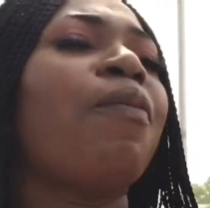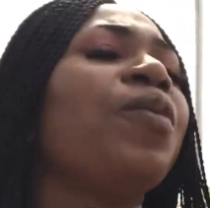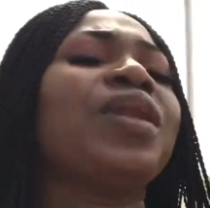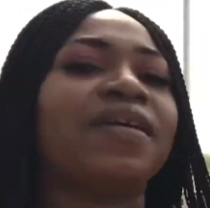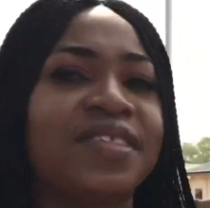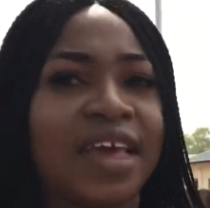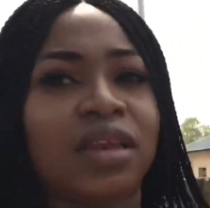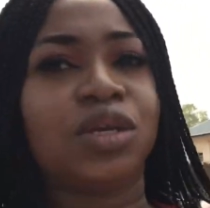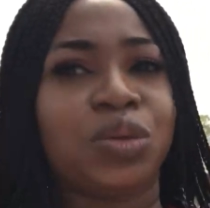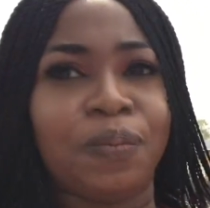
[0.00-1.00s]
people have said
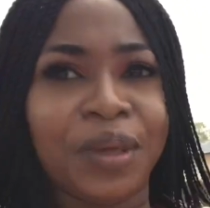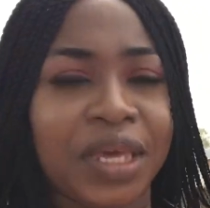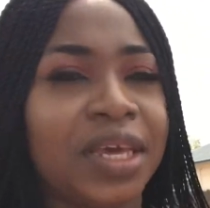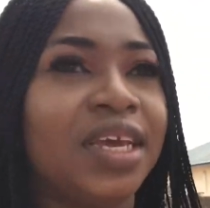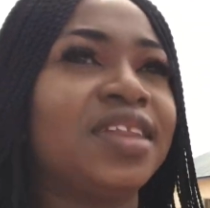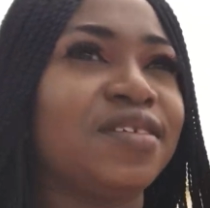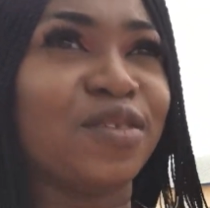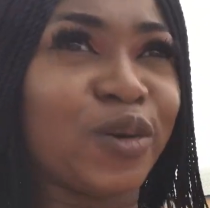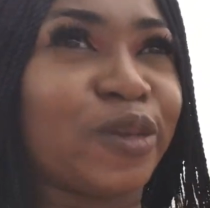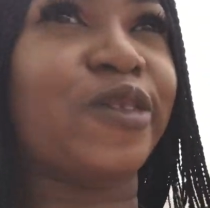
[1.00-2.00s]
it should be it is
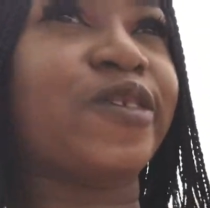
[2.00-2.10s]
not